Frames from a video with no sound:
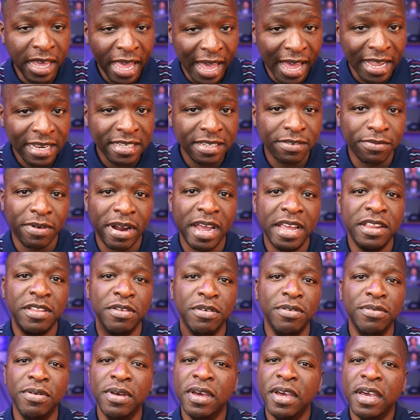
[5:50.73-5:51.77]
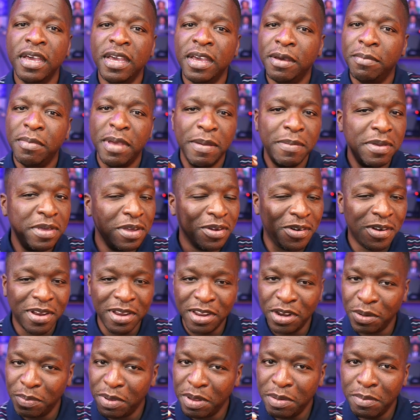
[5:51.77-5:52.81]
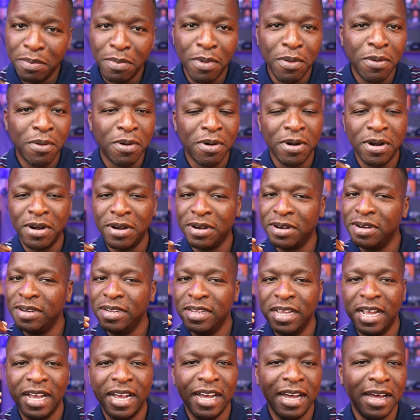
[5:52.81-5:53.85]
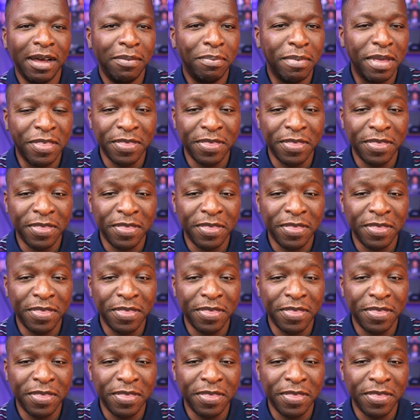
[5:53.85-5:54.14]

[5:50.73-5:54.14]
yet, right? You maybe you're a little bit more uh,